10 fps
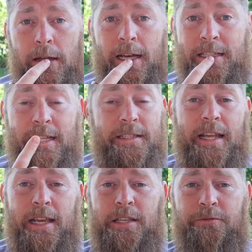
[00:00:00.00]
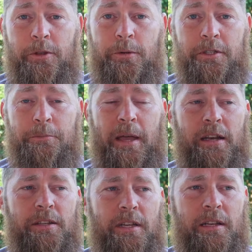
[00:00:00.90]
Uh, to this day, he's fluent in
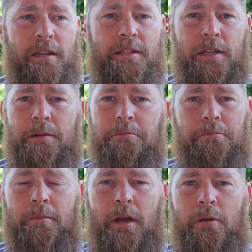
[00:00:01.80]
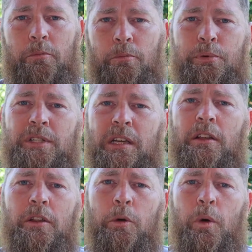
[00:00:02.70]
Spanish, and that's a, a
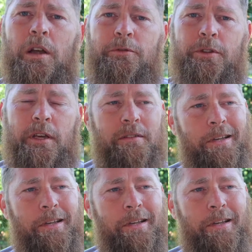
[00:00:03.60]
particularly wonderful thing.